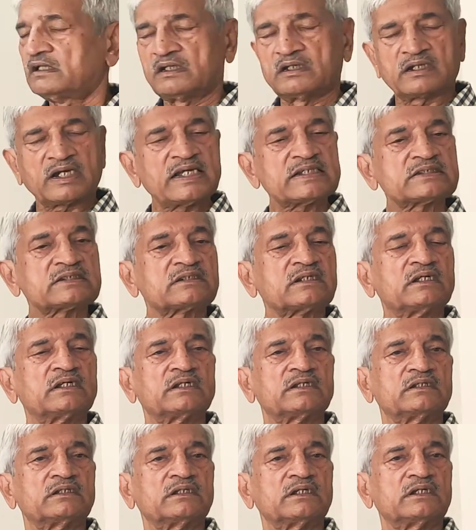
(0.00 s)
rest,
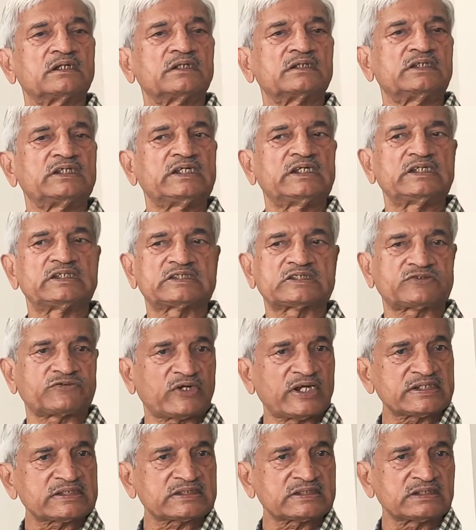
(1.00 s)
the
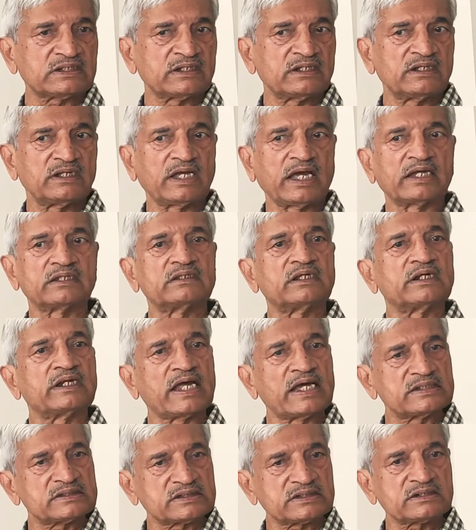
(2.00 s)
stress and the
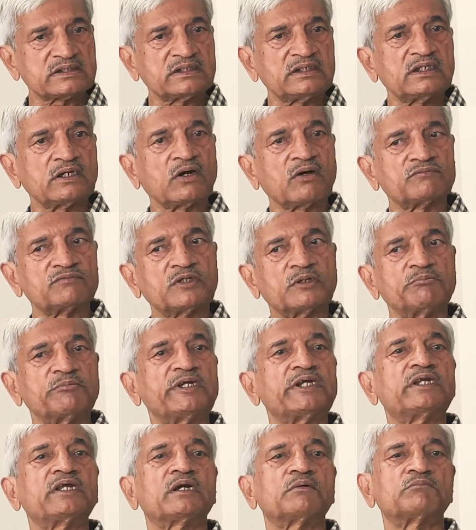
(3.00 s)
density of the
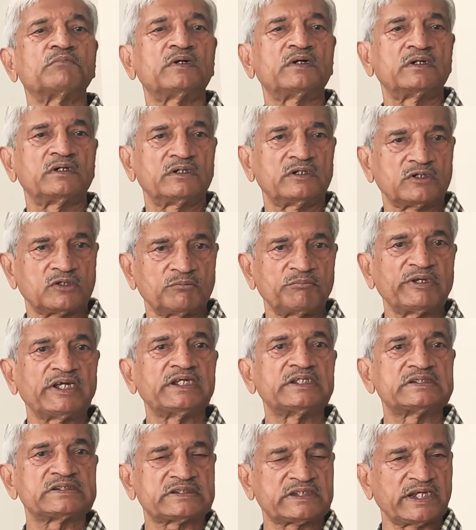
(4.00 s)
medium
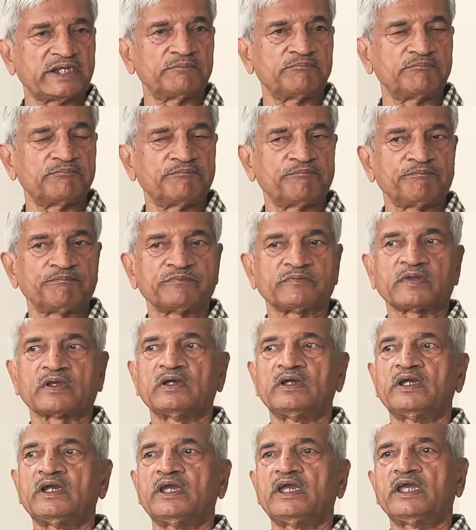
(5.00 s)
remain same.
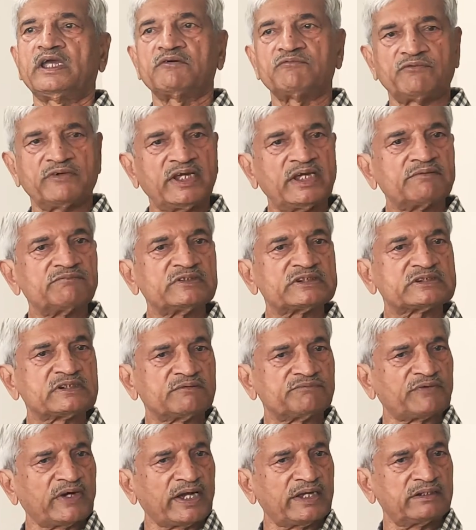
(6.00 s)
A wave is
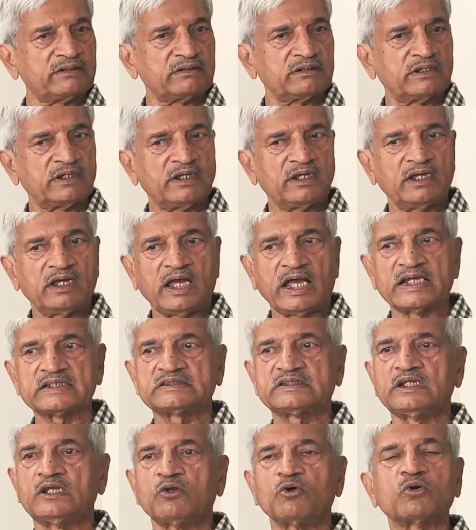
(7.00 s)
defined
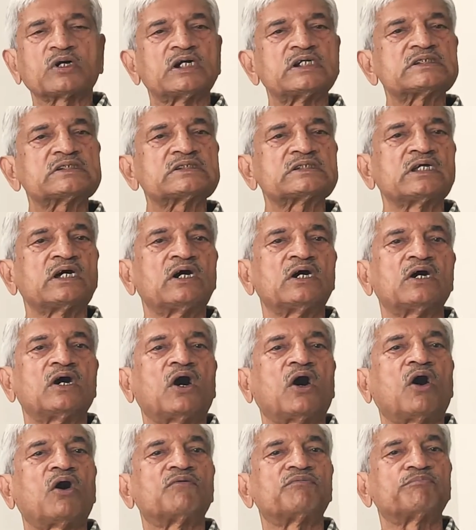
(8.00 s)
as the locus
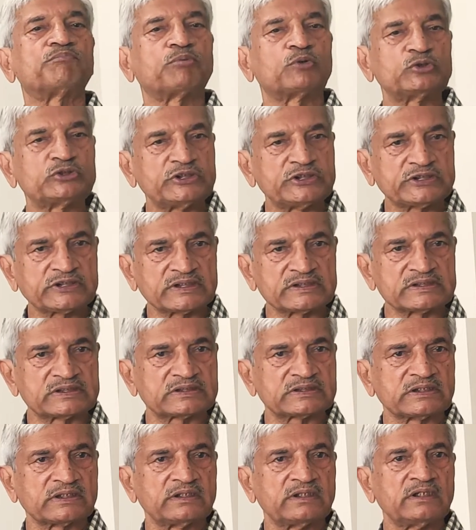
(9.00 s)
of
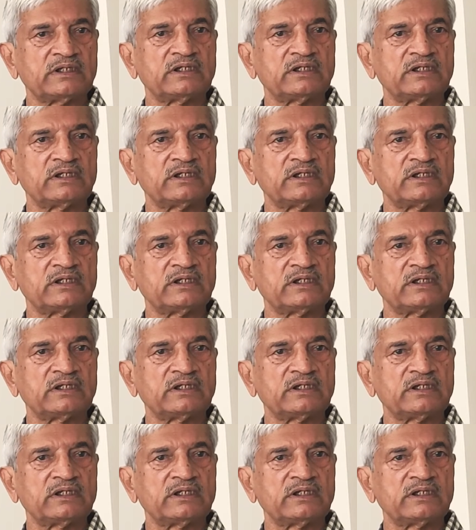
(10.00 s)
positions